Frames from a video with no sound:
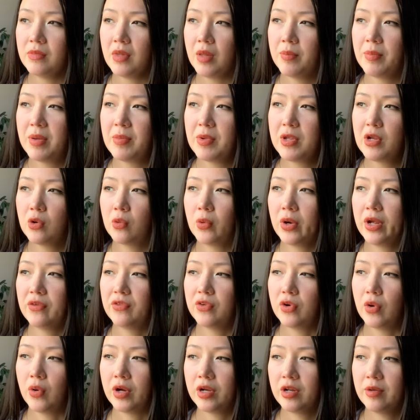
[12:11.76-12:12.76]
maybe your way of
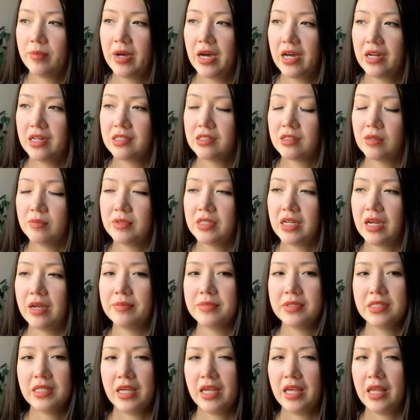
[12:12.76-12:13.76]
going about it,
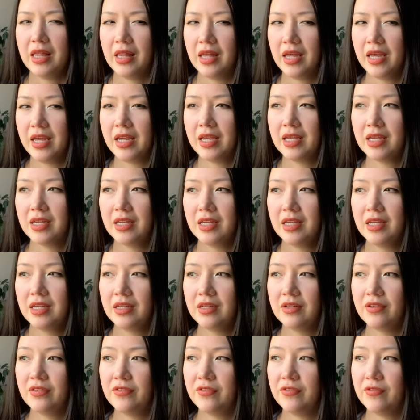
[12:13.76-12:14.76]
sometimes they like
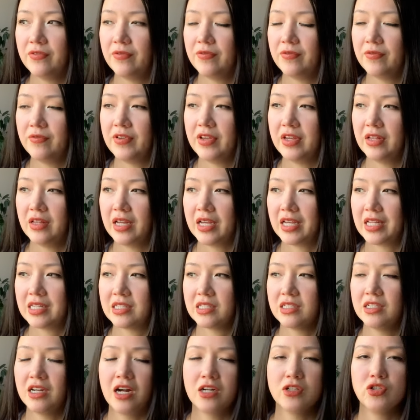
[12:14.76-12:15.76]
feel like
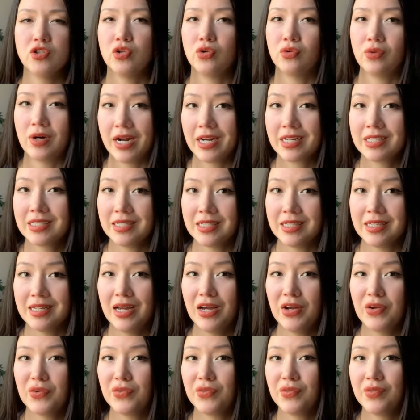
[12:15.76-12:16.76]
it's not direct
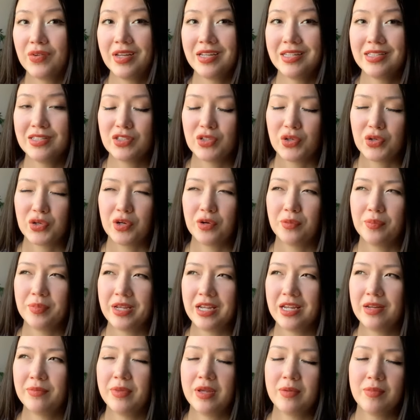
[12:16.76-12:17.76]
enough, and so you're
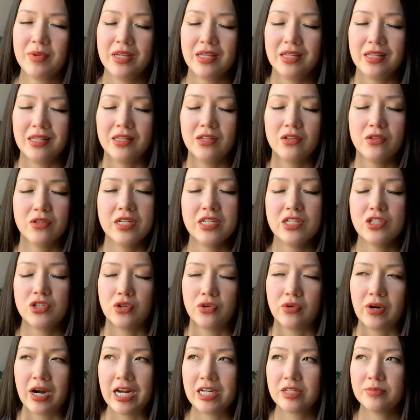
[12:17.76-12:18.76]
being maybe a little
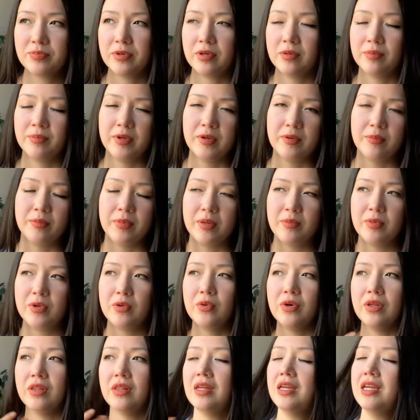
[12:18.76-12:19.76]
indirect, but maybe
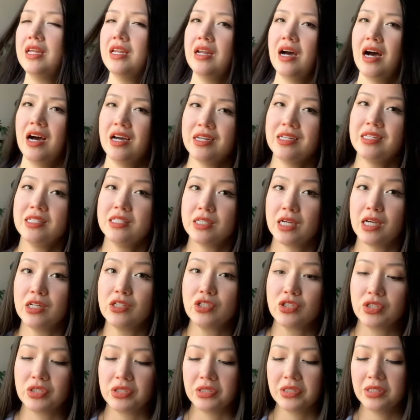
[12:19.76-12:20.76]
with
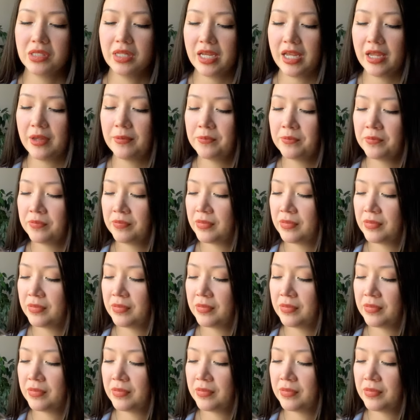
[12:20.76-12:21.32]
unintentionally.